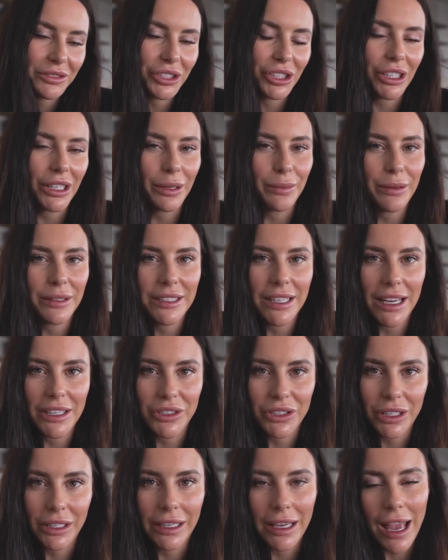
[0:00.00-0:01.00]
she could
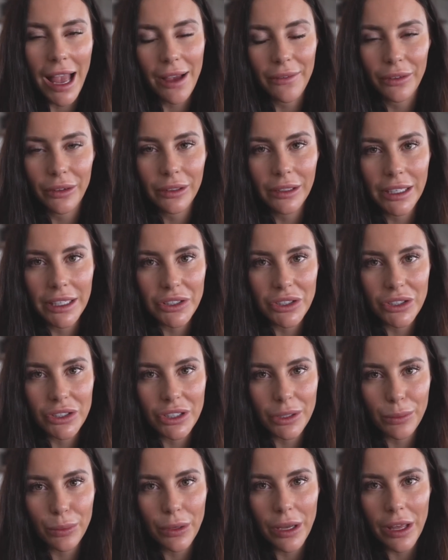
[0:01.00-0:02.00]
potentially have a relationship